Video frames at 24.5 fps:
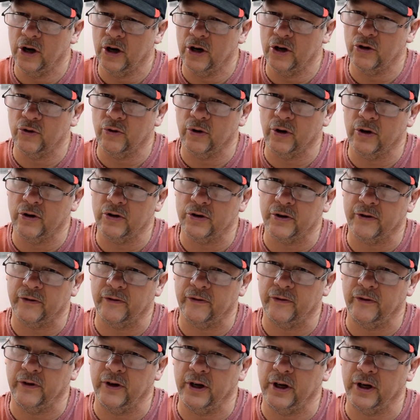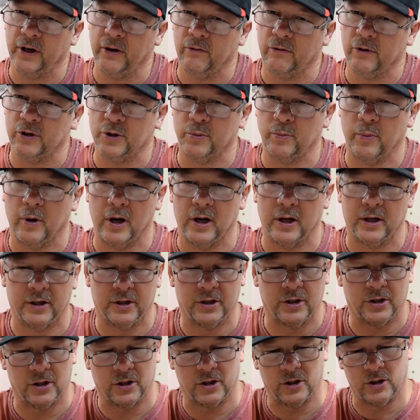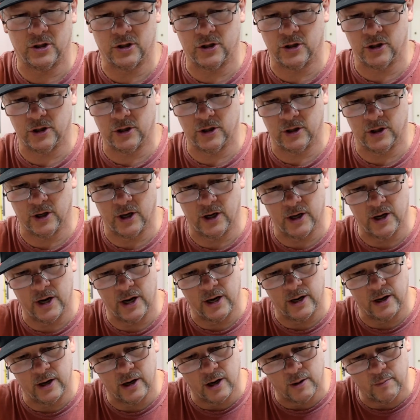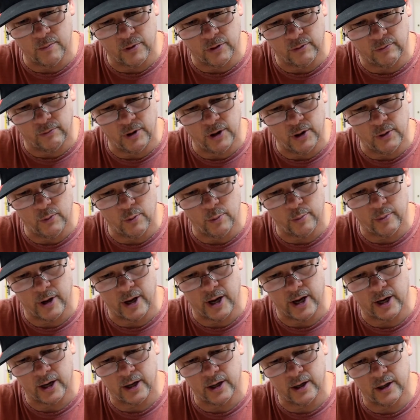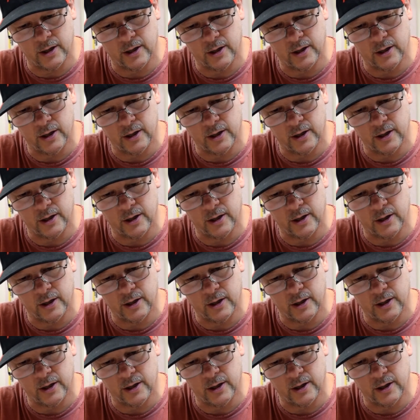triggers a feeding response, and they come 3 to a pack.